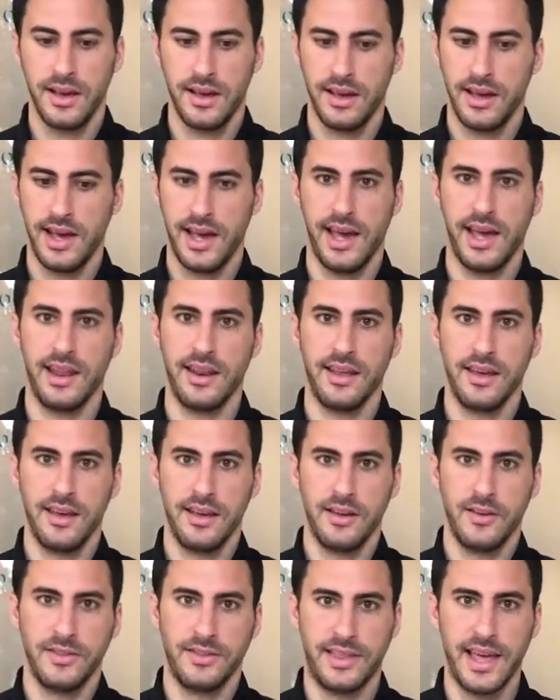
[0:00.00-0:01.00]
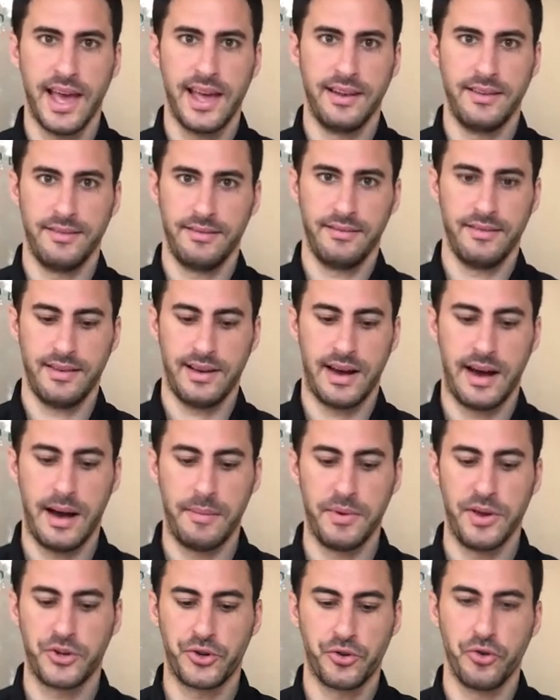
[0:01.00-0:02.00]
And then
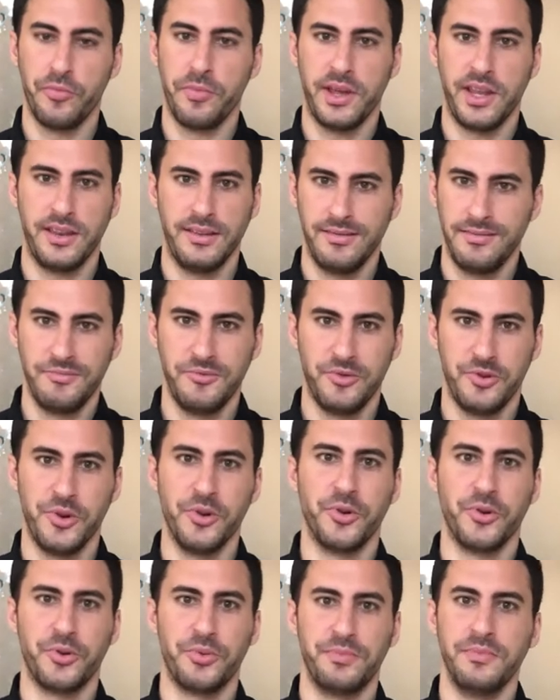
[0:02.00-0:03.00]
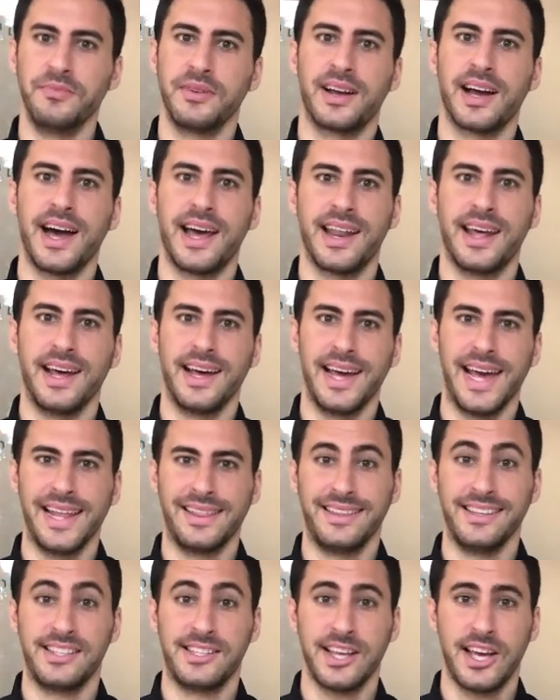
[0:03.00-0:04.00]
I'm assuming you're kind of
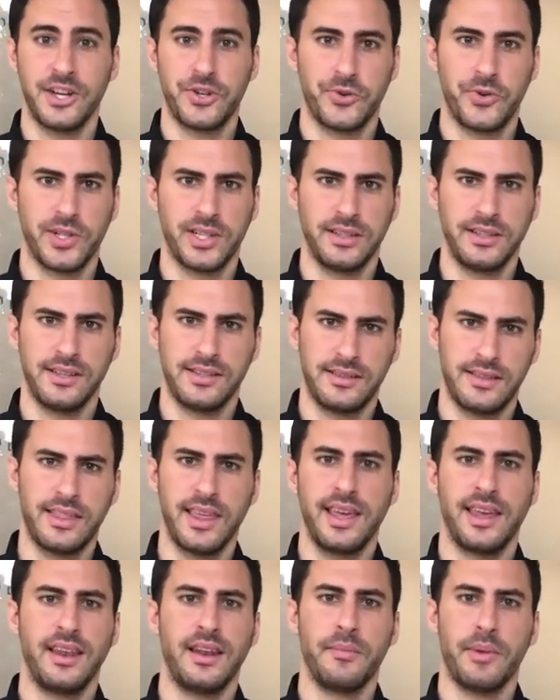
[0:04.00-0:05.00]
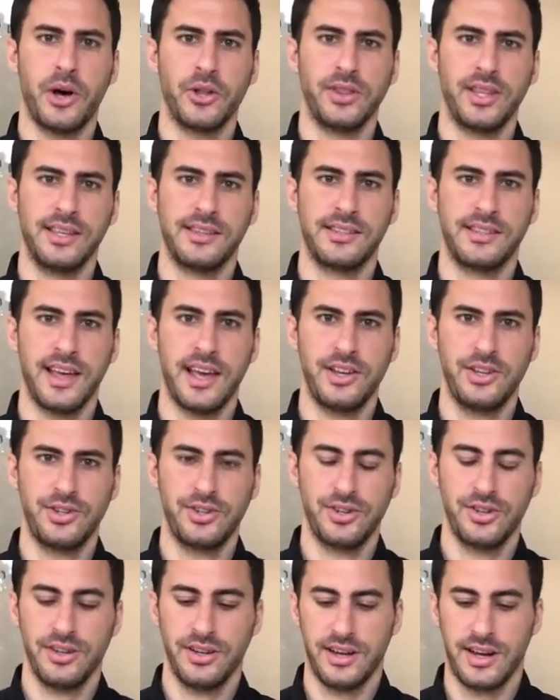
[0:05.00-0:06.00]
at this stage, or at least thinking about this
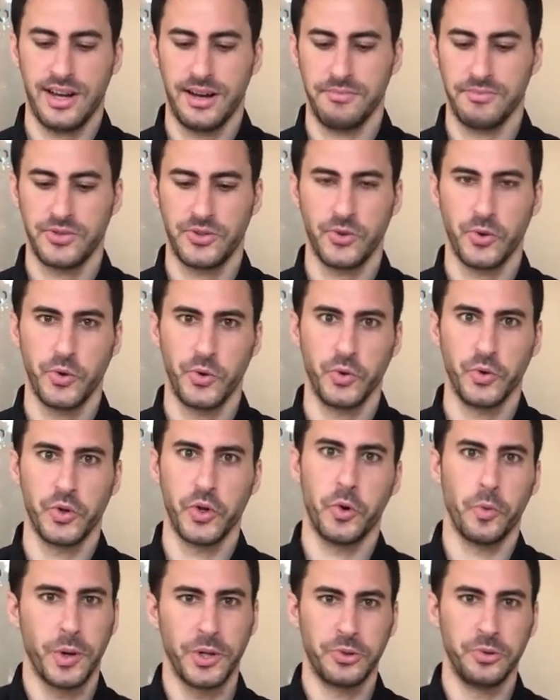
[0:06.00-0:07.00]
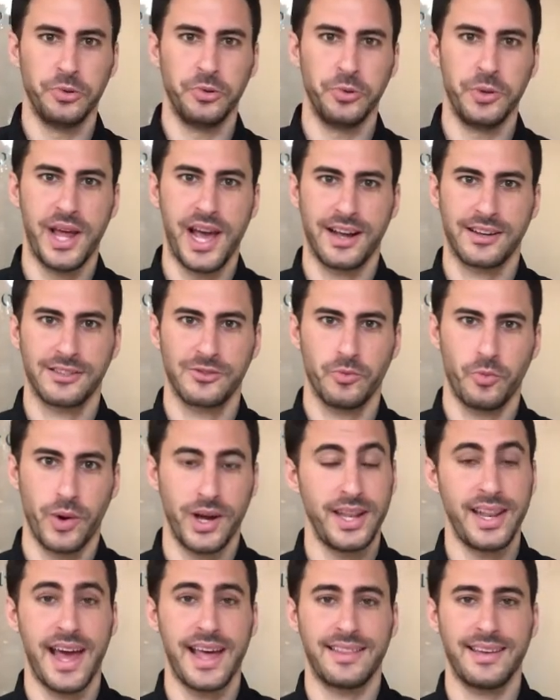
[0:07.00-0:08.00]
stage, um, so you'll know what to do next
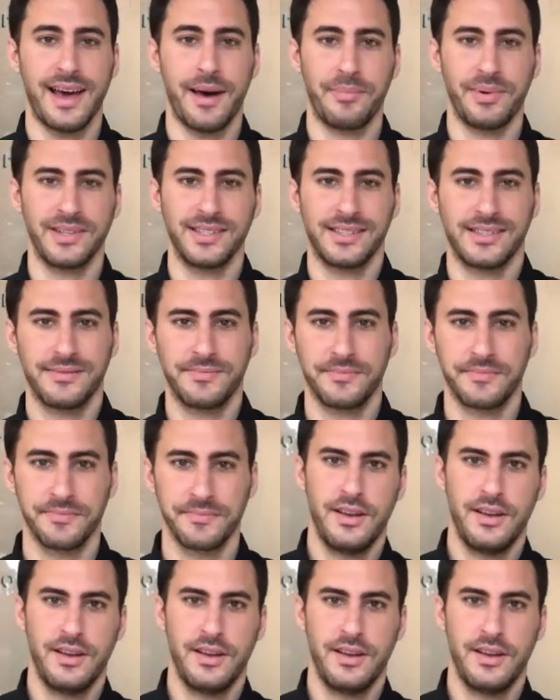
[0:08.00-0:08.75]
when that happens.